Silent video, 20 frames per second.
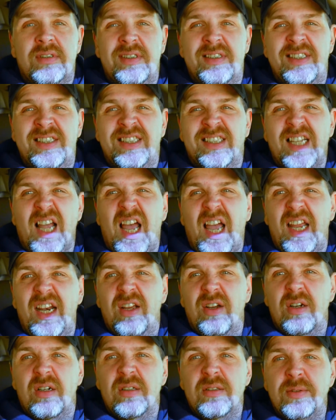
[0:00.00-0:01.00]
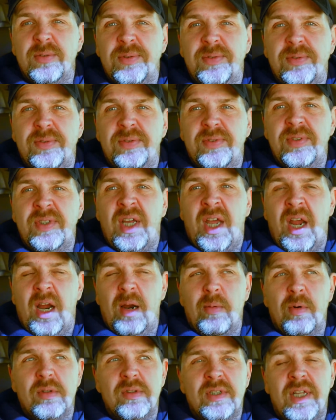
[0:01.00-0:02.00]
side of
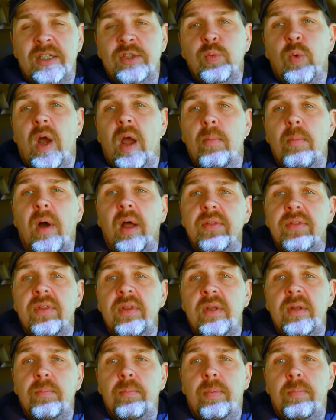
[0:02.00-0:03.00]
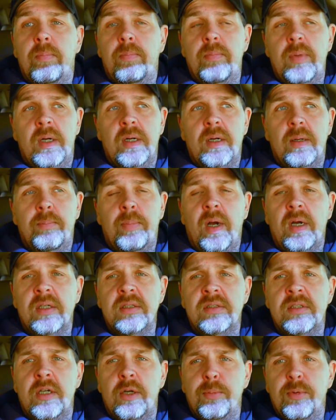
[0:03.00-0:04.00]
cameras. That's why I bought the
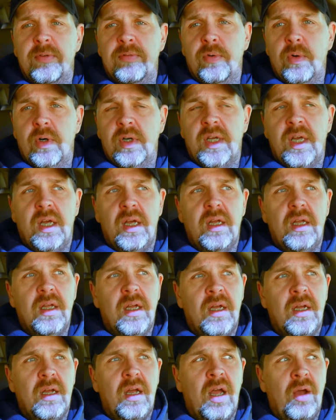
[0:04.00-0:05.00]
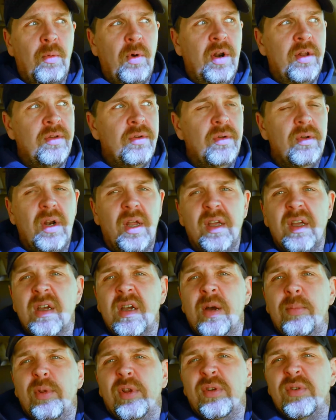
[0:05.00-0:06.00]
Pocket Cinema 4K. I want to do like a
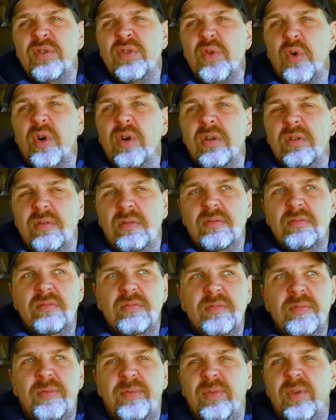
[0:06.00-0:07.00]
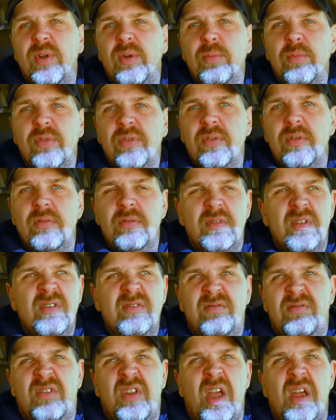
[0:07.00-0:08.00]
couple of short films,
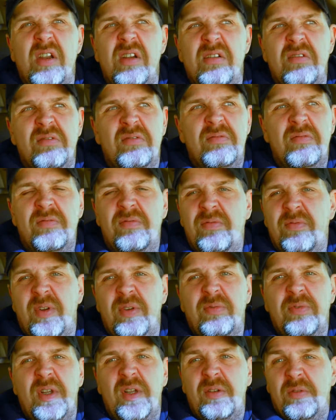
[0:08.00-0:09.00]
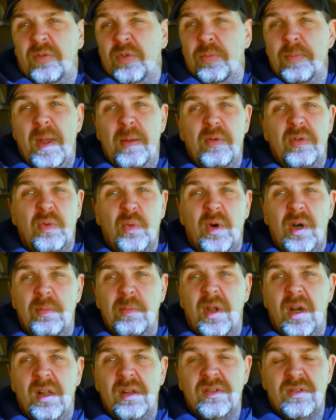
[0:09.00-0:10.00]
10, 15, maybe 20
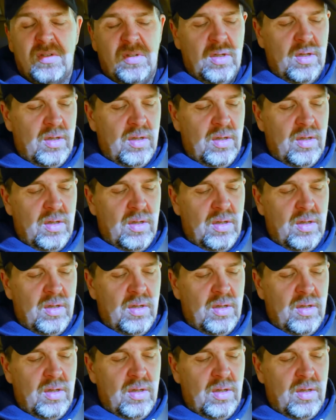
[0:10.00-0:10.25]
minutes.